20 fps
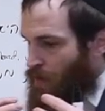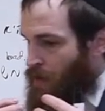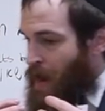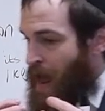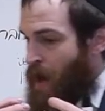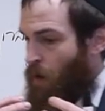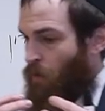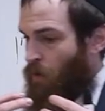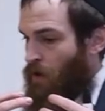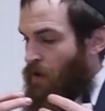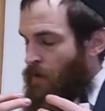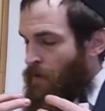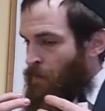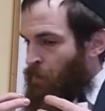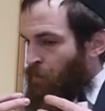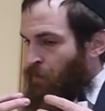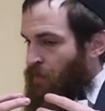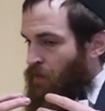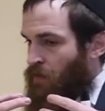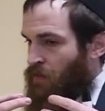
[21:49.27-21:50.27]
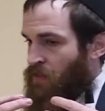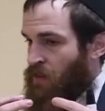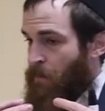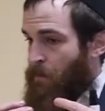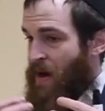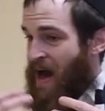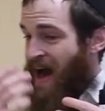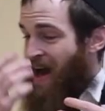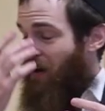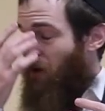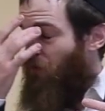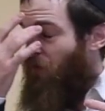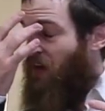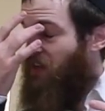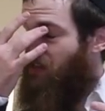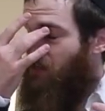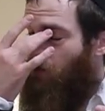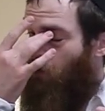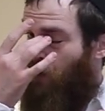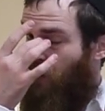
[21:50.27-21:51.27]
Now, the part of
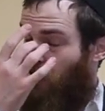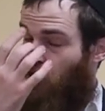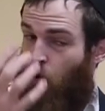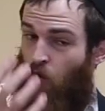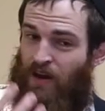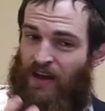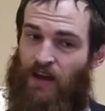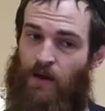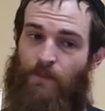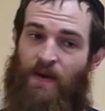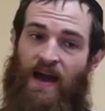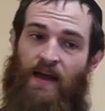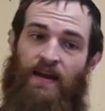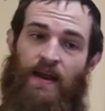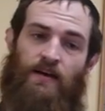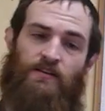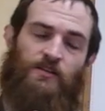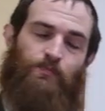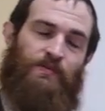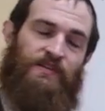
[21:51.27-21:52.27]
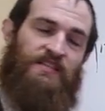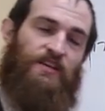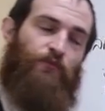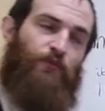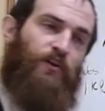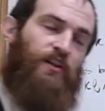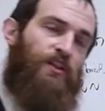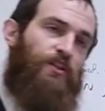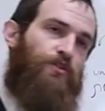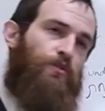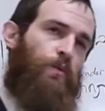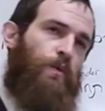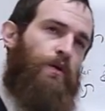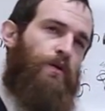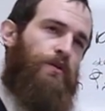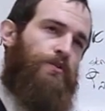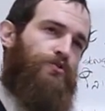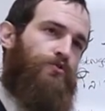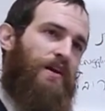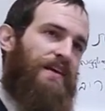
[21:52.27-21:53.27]
us that we're talking about now, specifically that
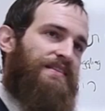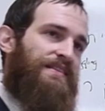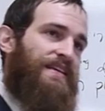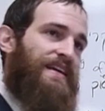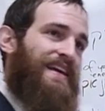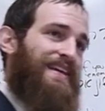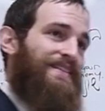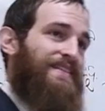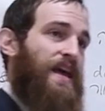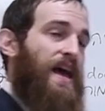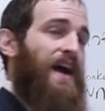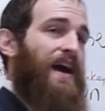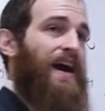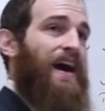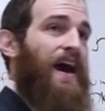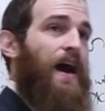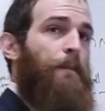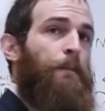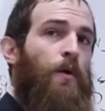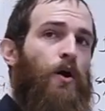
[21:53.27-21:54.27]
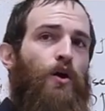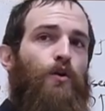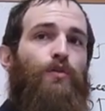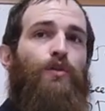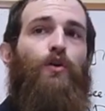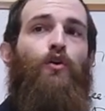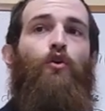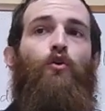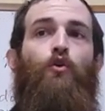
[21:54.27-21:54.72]
we're addressing, is chamor, the